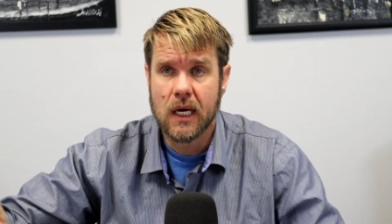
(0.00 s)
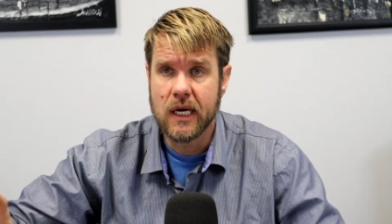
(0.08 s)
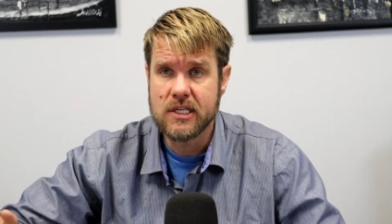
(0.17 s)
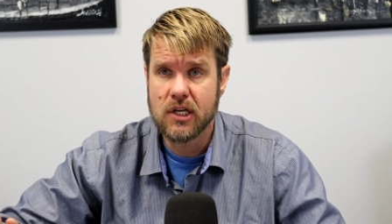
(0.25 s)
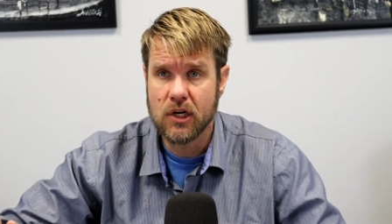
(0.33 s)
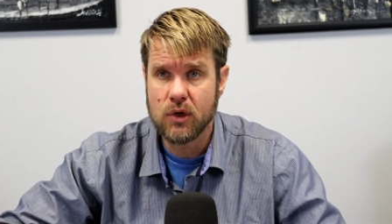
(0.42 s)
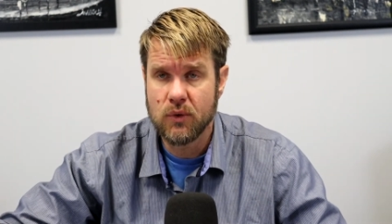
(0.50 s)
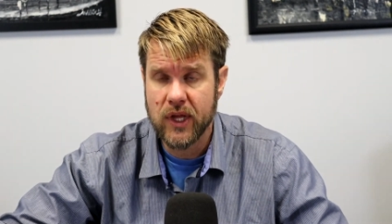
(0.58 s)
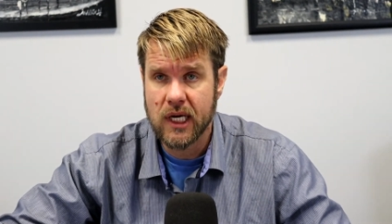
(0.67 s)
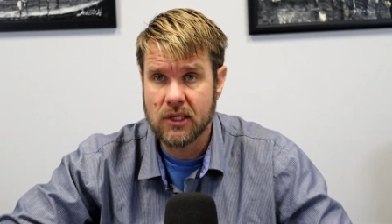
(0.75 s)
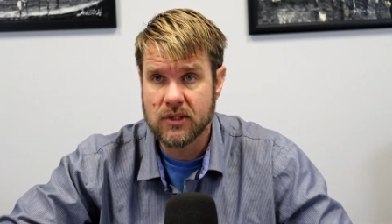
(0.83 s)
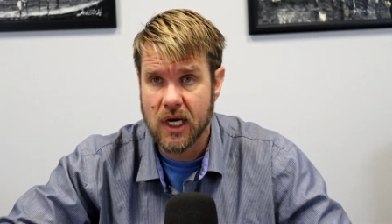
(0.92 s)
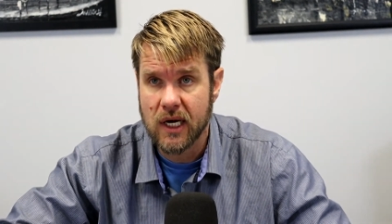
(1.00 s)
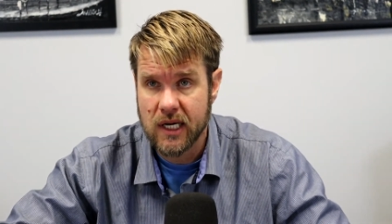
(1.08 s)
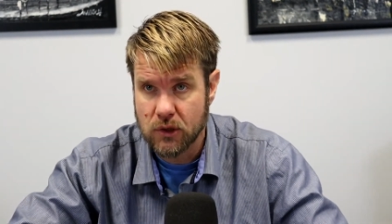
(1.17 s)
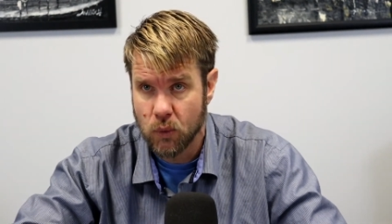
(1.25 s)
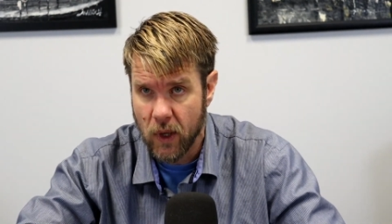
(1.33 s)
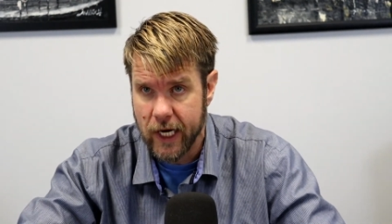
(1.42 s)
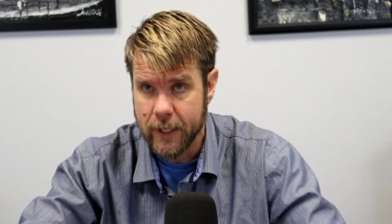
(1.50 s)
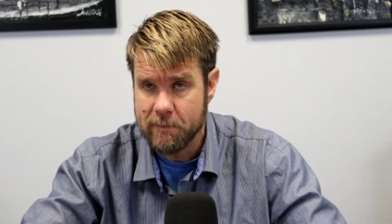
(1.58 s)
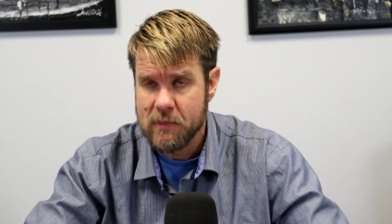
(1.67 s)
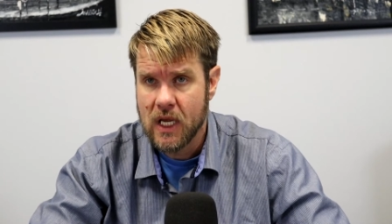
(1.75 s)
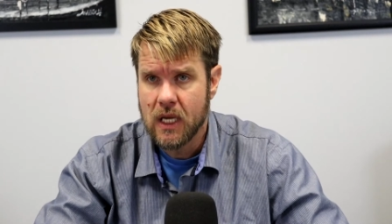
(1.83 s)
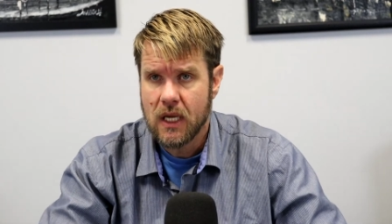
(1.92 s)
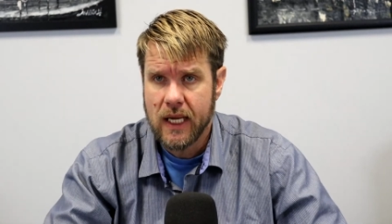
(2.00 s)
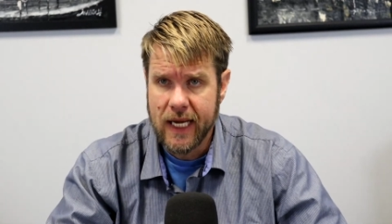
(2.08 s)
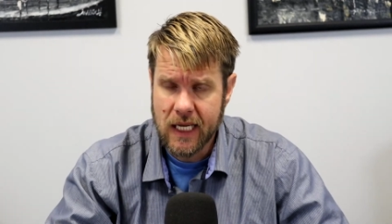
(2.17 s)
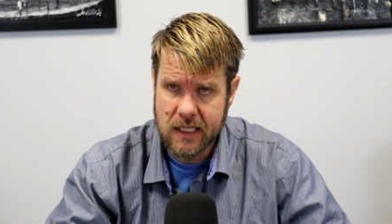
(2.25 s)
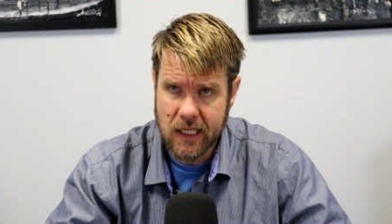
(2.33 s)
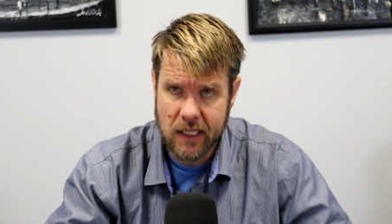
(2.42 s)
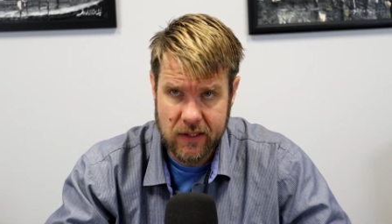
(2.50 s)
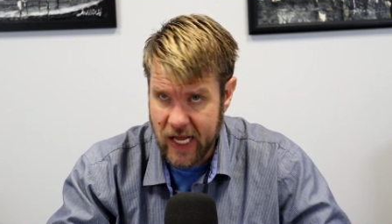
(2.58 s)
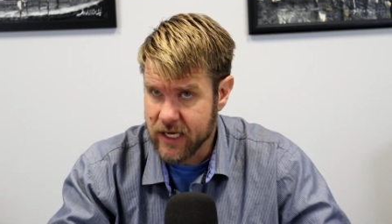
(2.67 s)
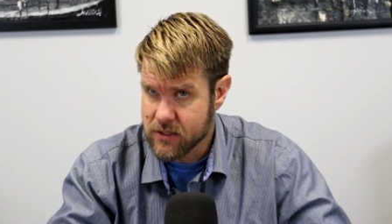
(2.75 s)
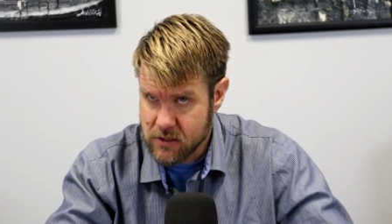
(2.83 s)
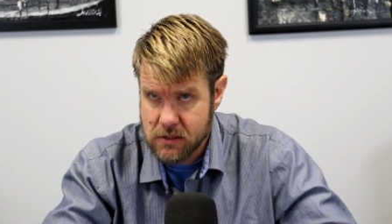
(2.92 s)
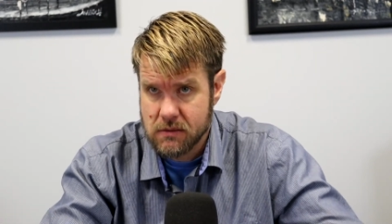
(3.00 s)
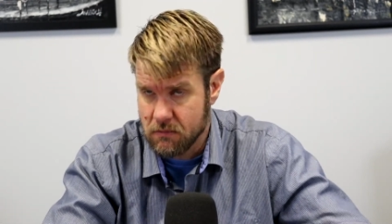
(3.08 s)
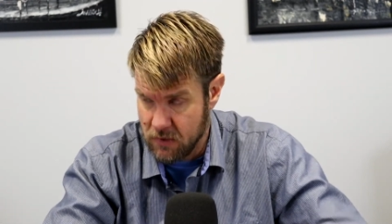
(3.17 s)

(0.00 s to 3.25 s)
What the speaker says: He's going to do things his way, and that's